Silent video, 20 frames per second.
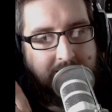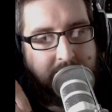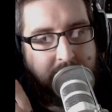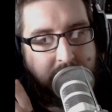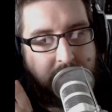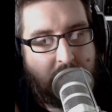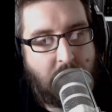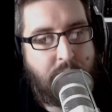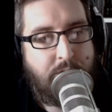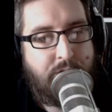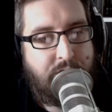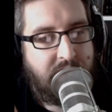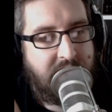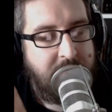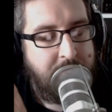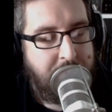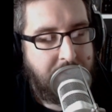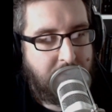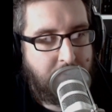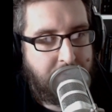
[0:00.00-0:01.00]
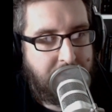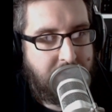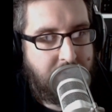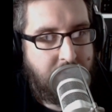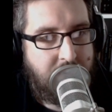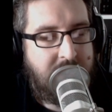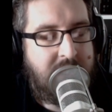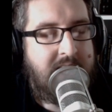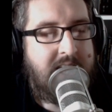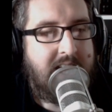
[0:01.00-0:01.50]
go and find Bilbo
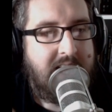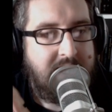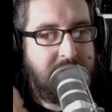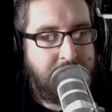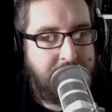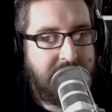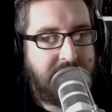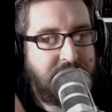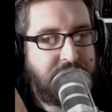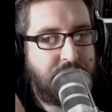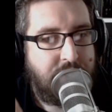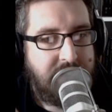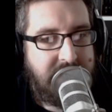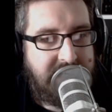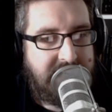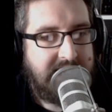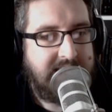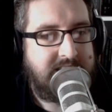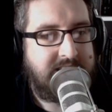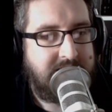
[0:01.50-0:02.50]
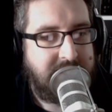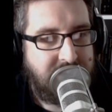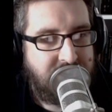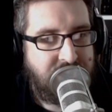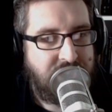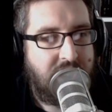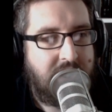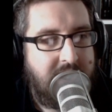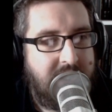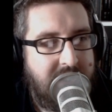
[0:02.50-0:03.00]
and make sure he gets to the
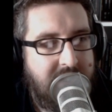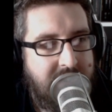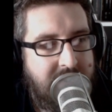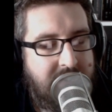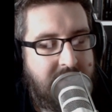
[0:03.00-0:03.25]
Shire